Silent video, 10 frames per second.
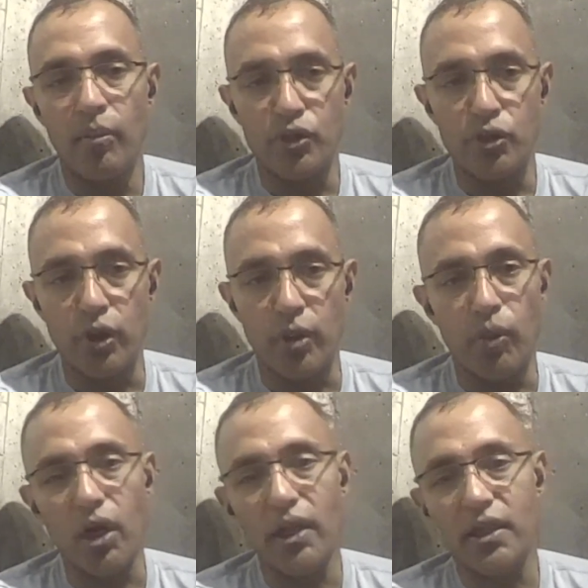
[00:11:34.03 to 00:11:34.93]
maturity
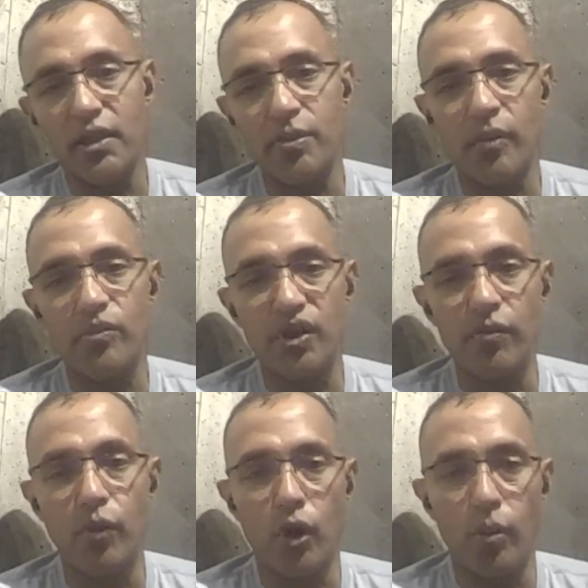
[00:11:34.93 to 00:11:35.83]
model, and this becomes
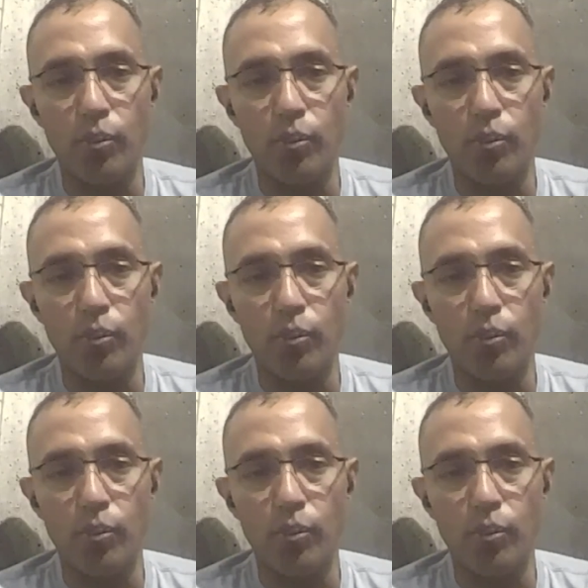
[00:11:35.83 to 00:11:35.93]
even more